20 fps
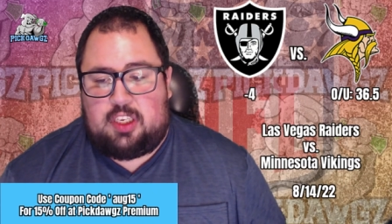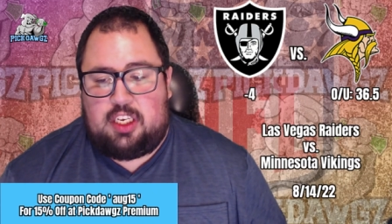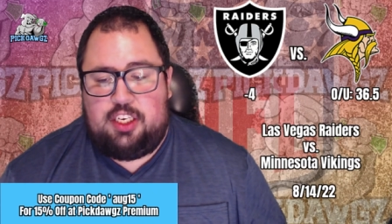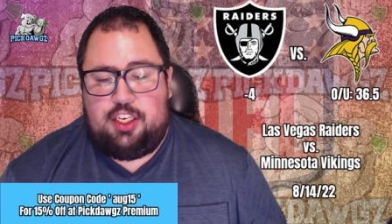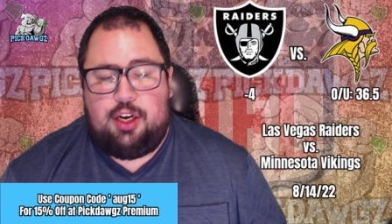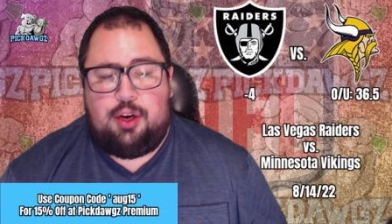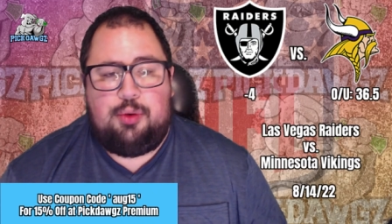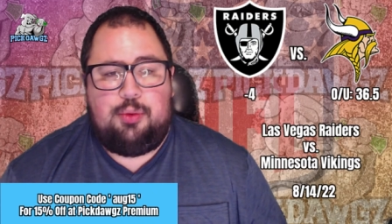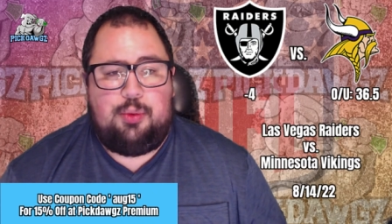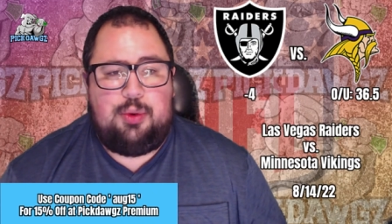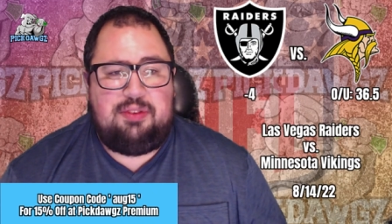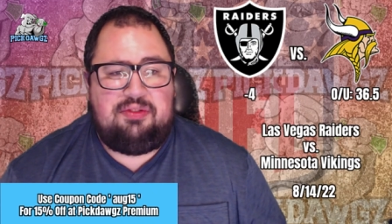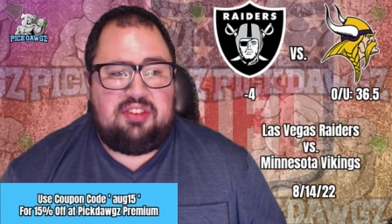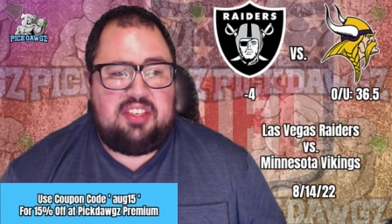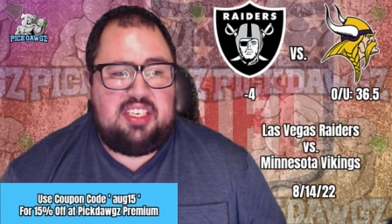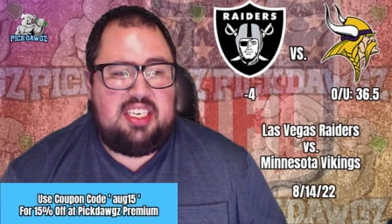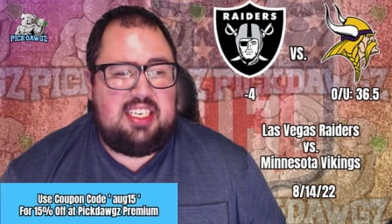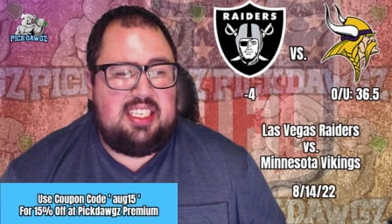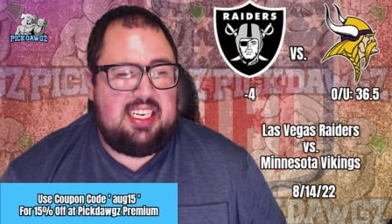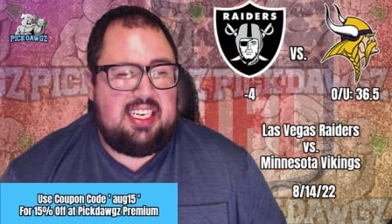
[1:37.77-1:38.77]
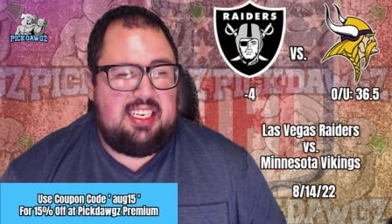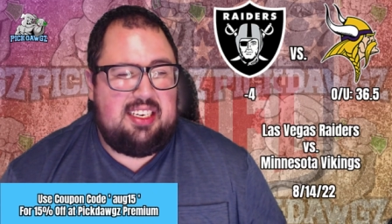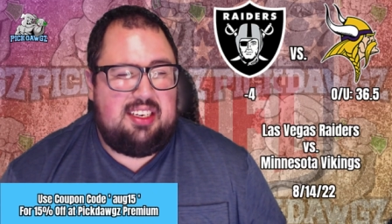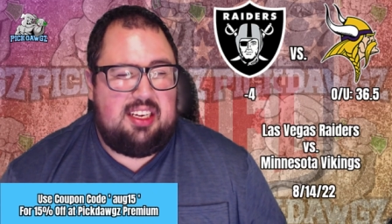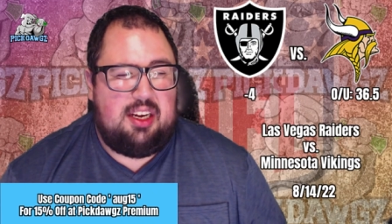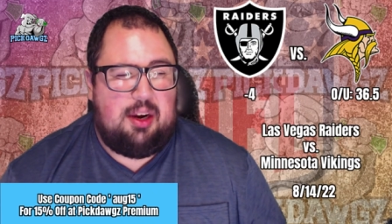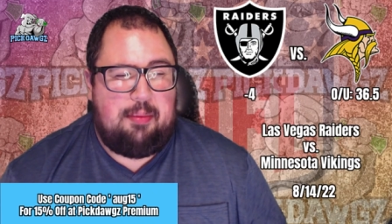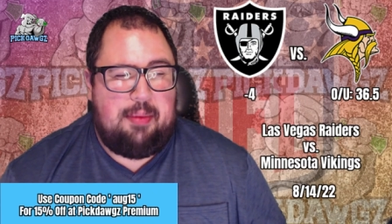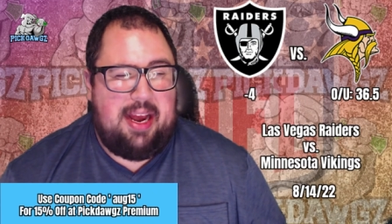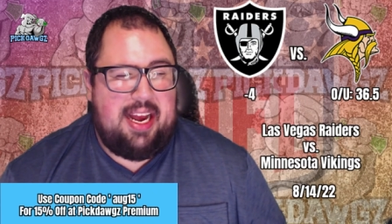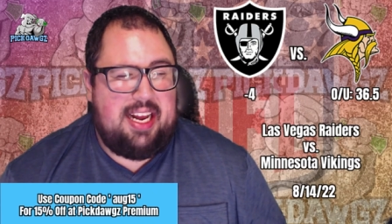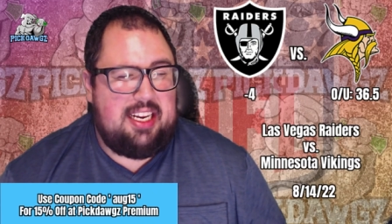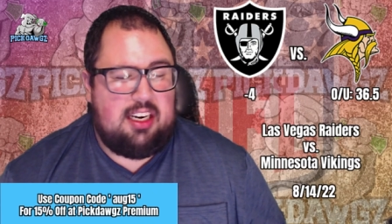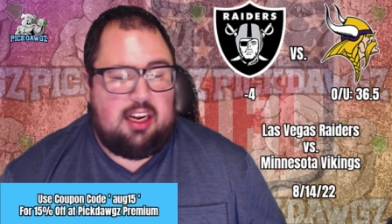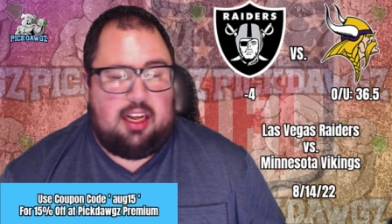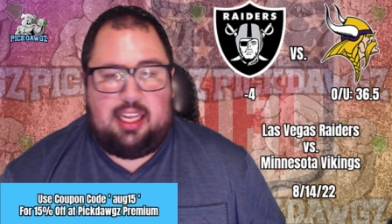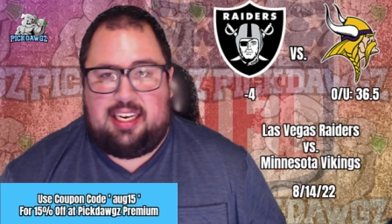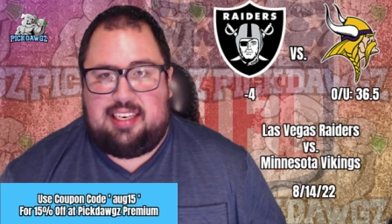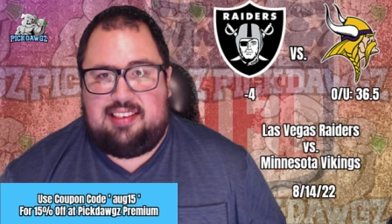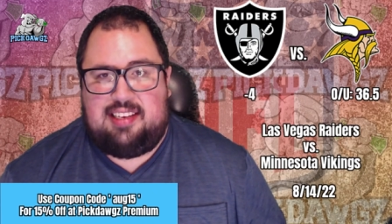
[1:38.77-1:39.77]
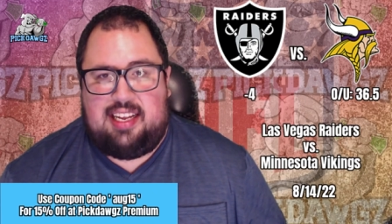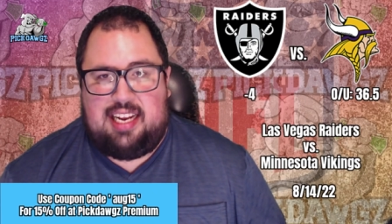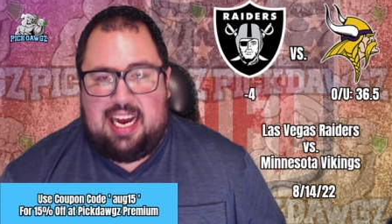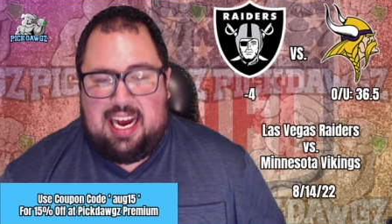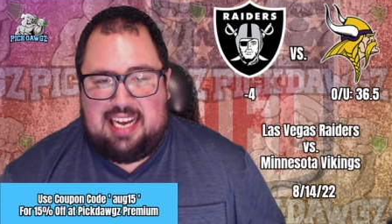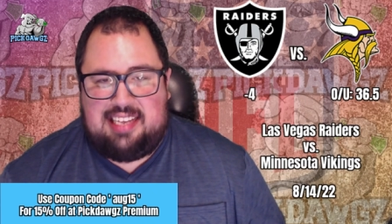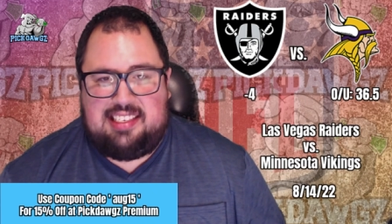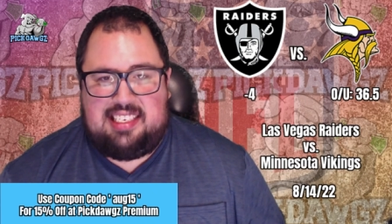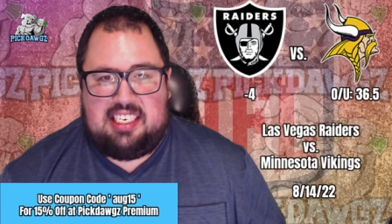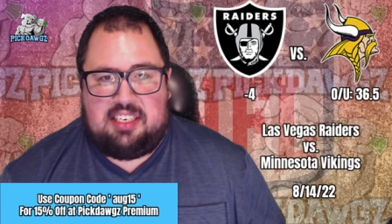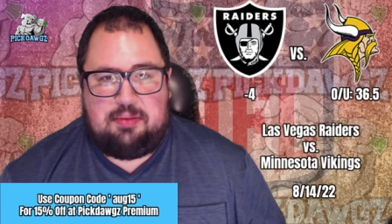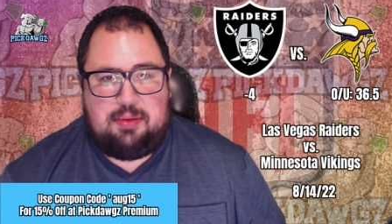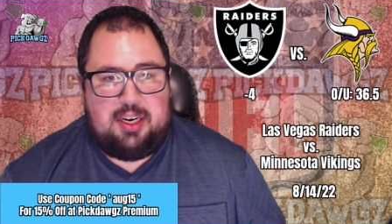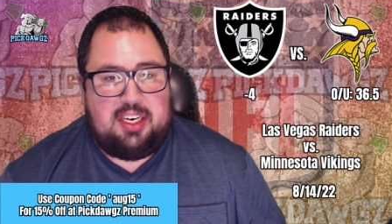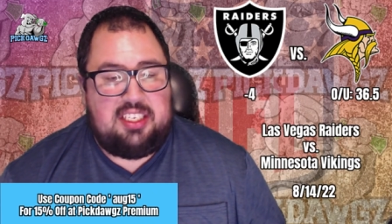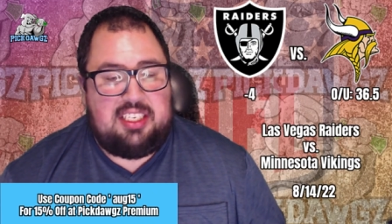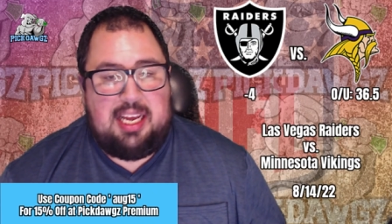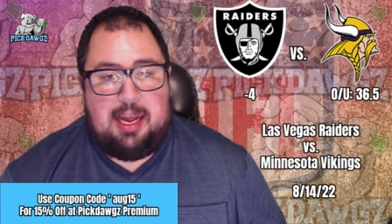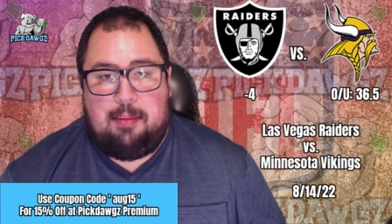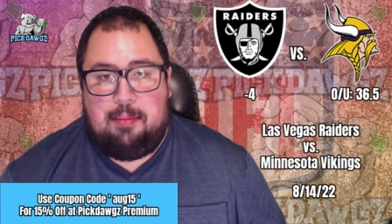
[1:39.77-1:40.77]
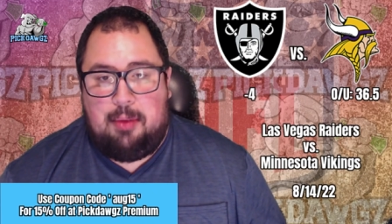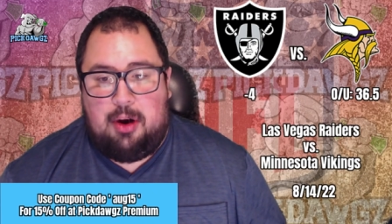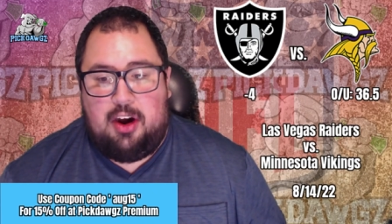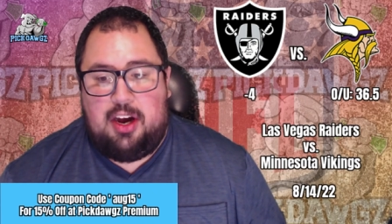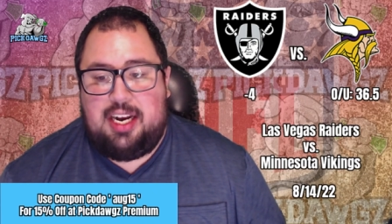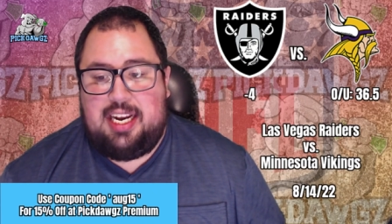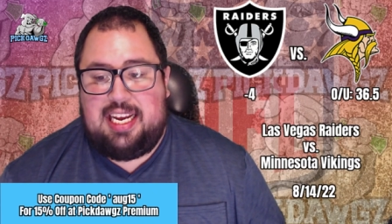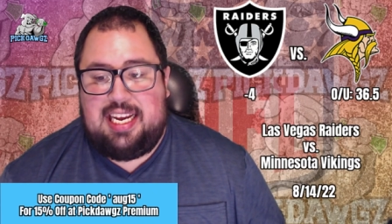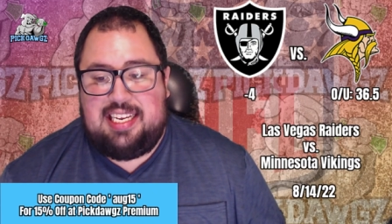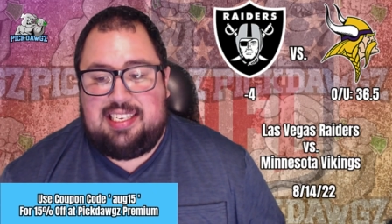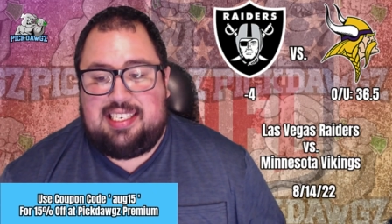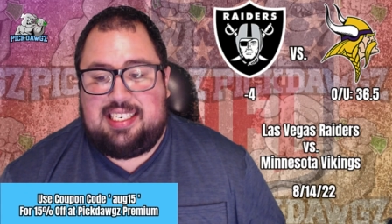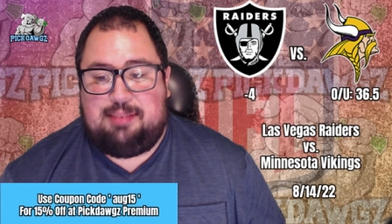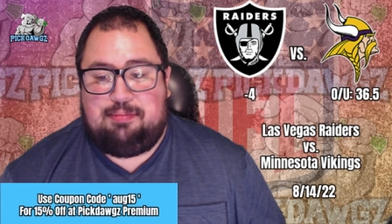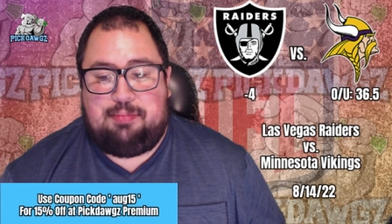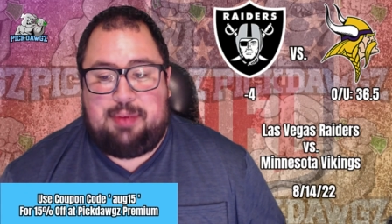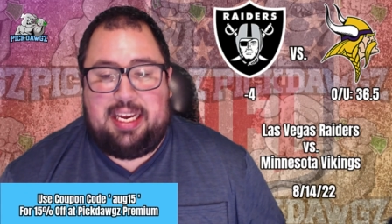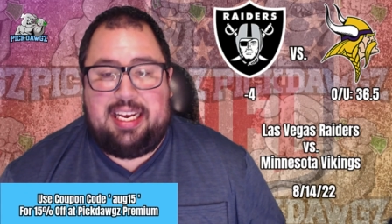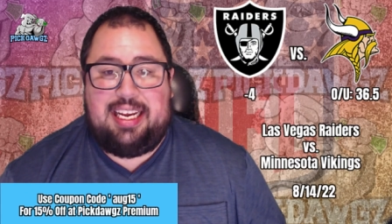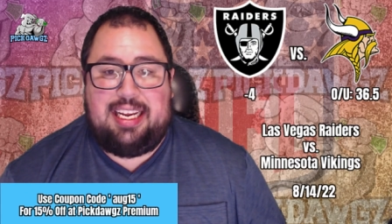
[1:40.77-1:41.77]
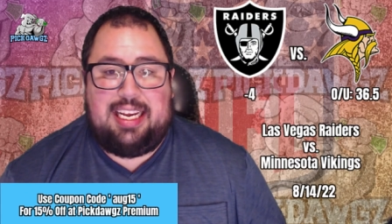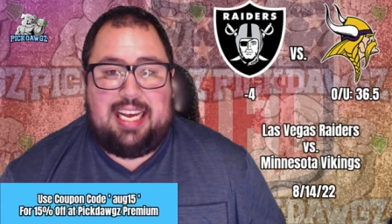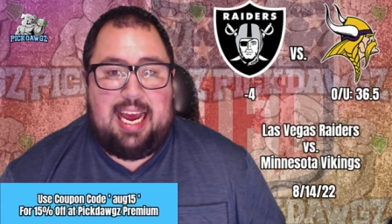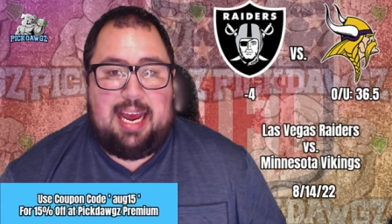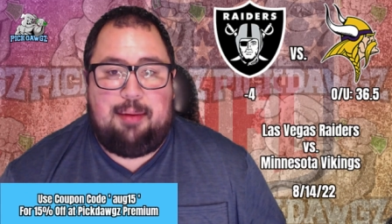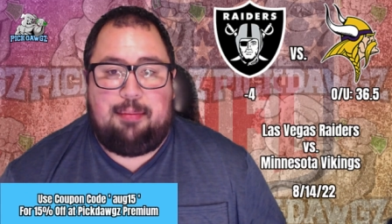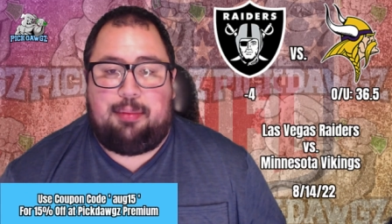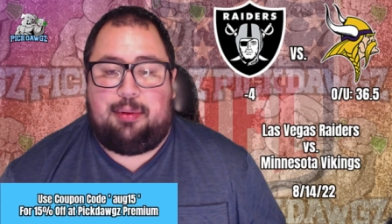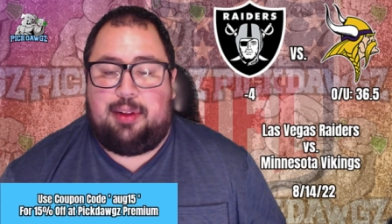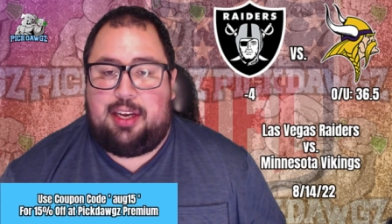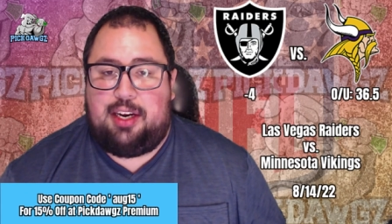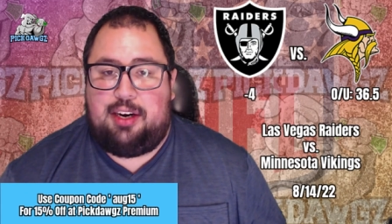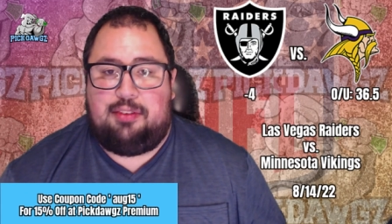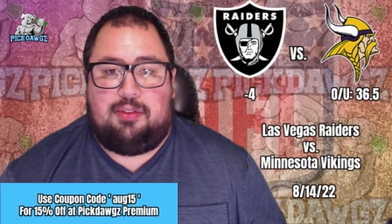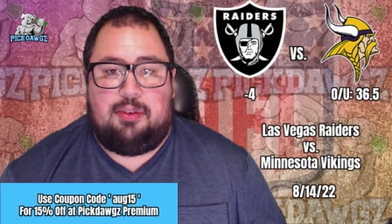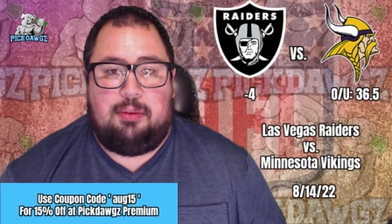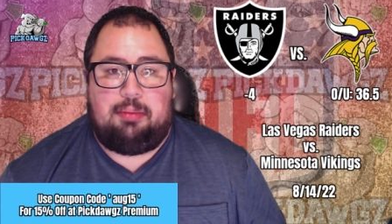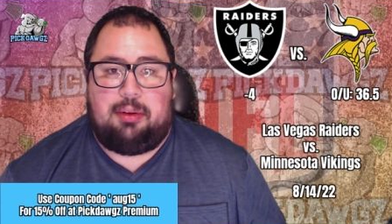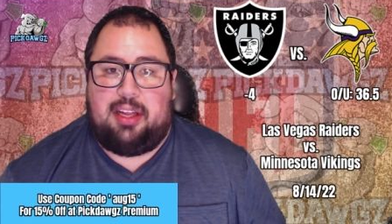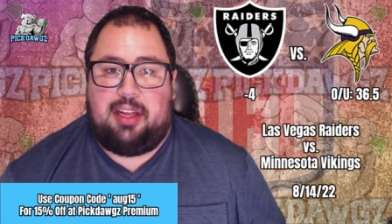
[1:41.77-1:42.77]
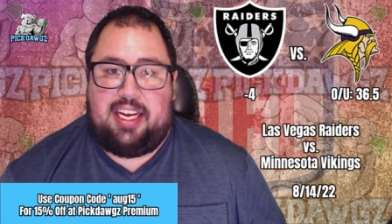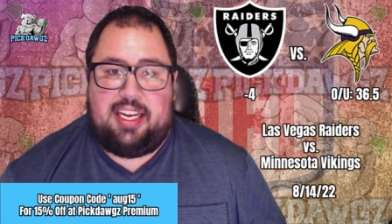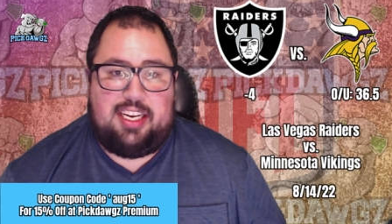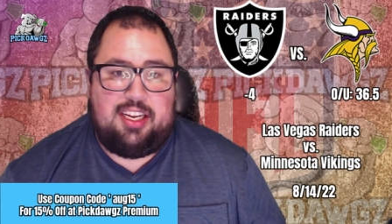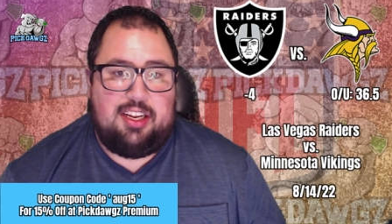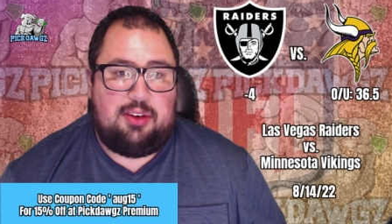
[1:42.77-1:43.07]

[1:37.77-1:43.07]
you know, we've seen that you know Mannion, like I said, has the experience, and Mond is a big game player from playing.